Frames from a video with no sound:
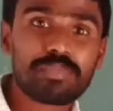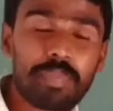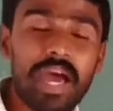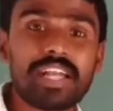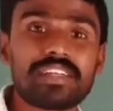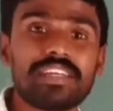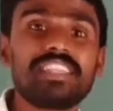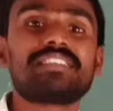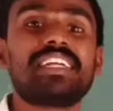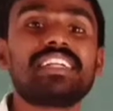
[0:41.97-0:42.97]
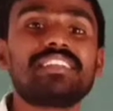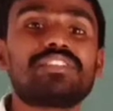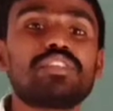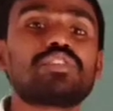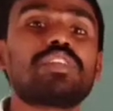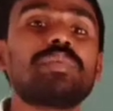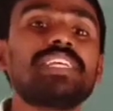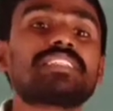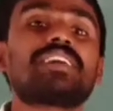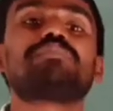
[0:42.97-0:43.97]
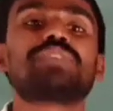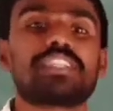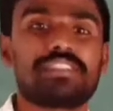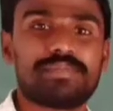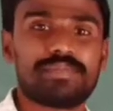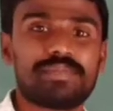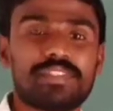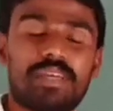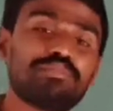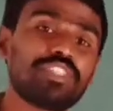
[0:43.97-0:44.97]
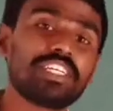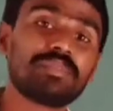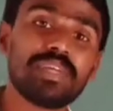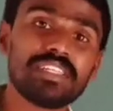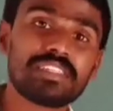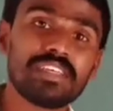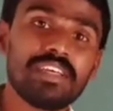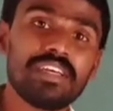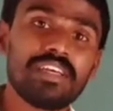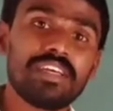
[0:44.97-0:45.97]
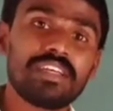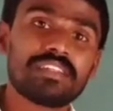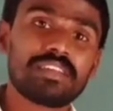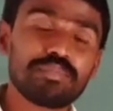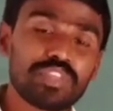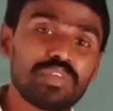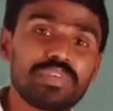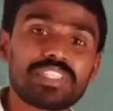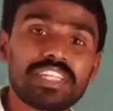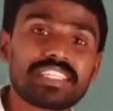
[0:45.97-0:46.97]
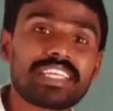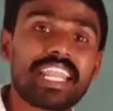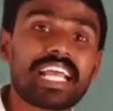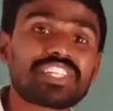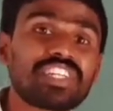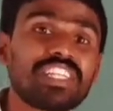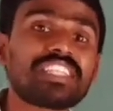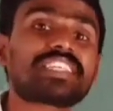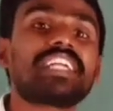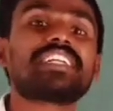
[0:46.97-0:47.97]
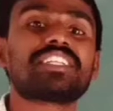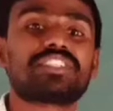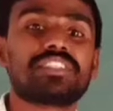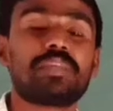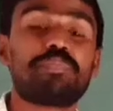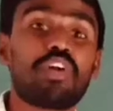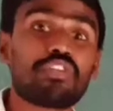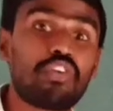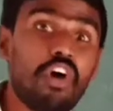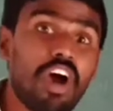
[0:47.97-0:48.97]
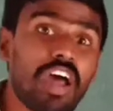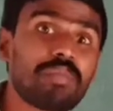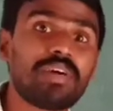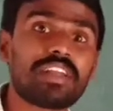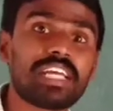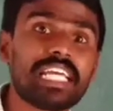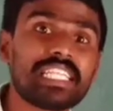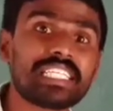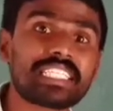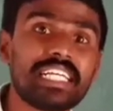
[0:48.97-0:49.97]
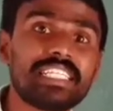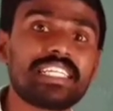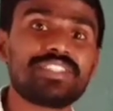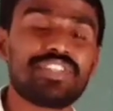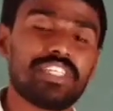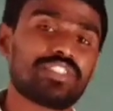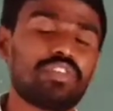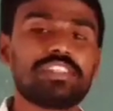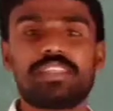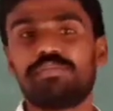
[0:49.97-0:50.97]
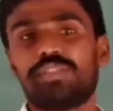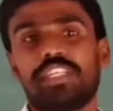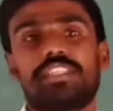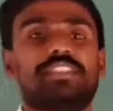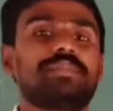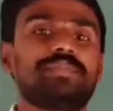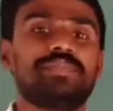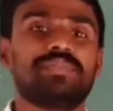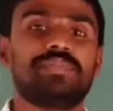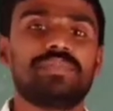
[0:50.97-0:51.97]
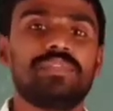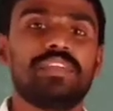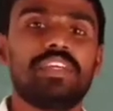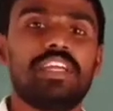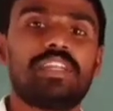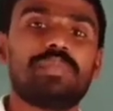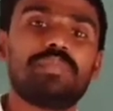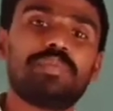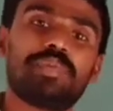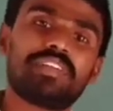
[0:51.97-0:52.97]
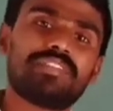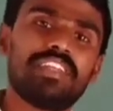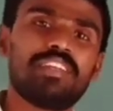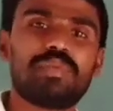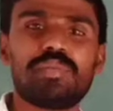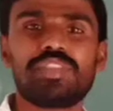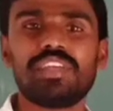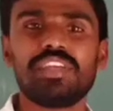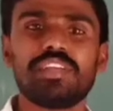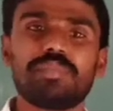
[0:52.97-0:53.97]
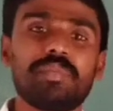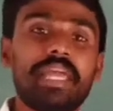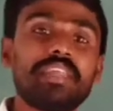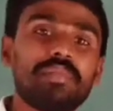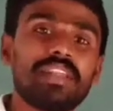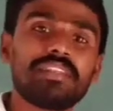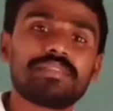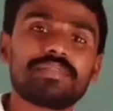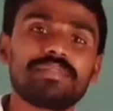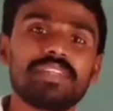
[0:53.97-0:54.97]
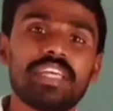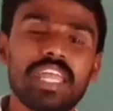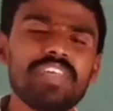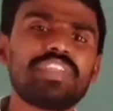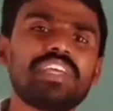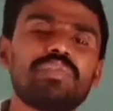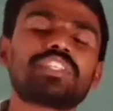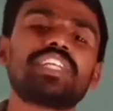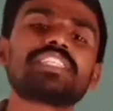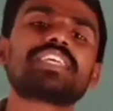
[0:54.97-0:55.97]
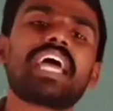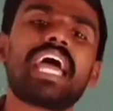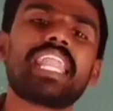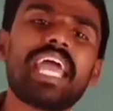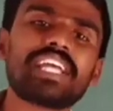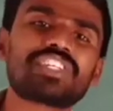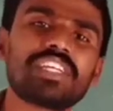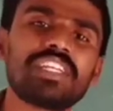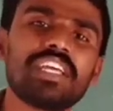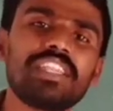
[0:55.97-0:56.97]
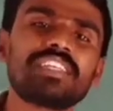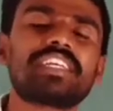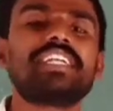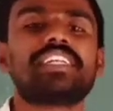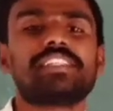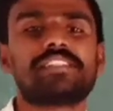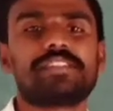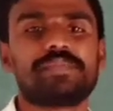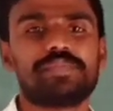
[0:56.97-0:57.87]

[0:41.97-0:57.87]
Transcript: part in the sentence should be subject. Subject means something which does an action in the sentence. The performer in the sentence is called subject. It may be person, it may be thing, it may be animal, anything which does an action in the sentence.